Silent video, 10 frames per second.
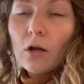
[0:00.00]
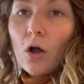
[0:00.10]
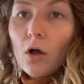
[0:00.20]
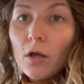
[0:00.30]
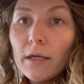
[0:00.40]

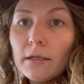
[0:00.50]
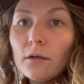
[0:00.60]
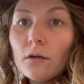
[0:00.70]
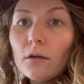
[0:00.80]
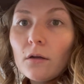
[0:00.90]
on
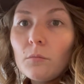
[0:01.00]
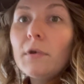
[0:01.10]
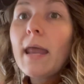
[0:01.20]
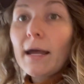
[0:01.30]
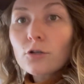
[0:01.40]

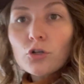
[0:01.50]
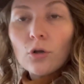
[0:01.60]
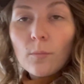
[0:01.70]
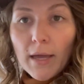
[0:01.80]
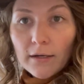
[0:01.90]

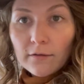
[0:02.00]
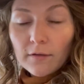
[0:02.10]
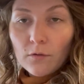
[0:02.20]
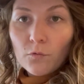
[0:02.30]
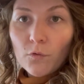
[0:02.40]
natural
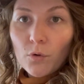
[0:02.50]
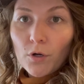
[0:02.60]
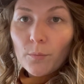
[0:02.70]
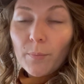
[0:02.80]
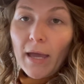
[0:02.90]
medicine
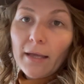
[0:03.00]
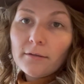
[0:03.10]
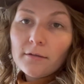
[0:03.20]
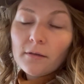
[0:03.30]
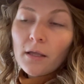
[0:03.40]
for
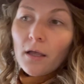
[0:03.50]
pets.